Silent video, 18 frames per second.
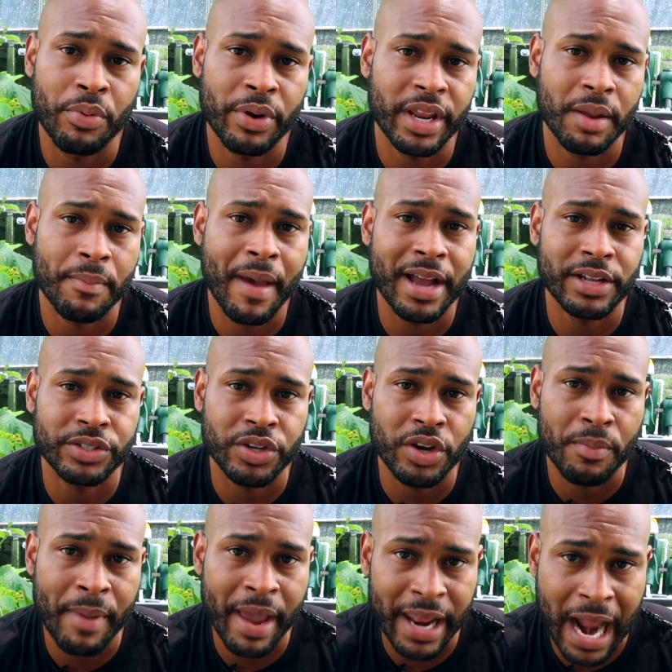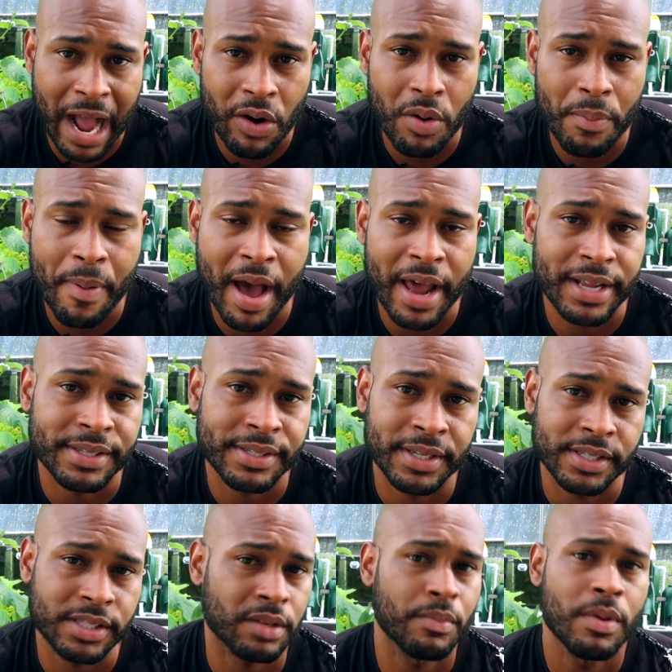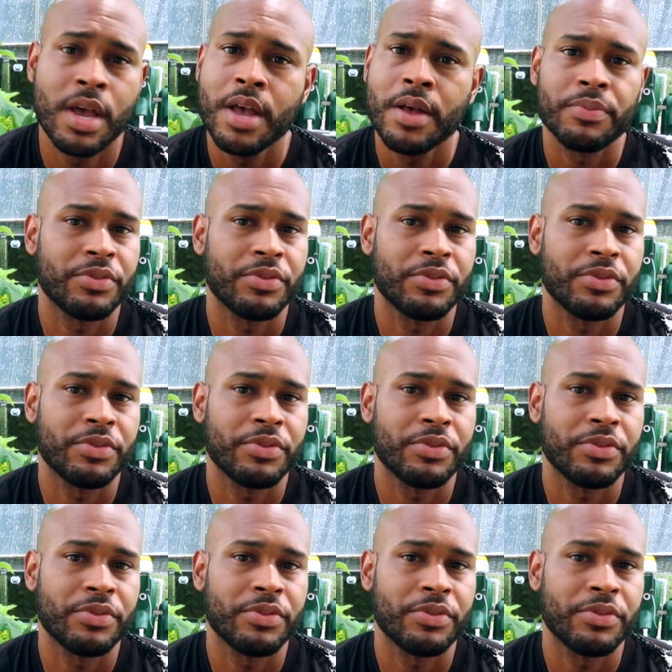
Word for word: bringing it back to your main aquaponic system.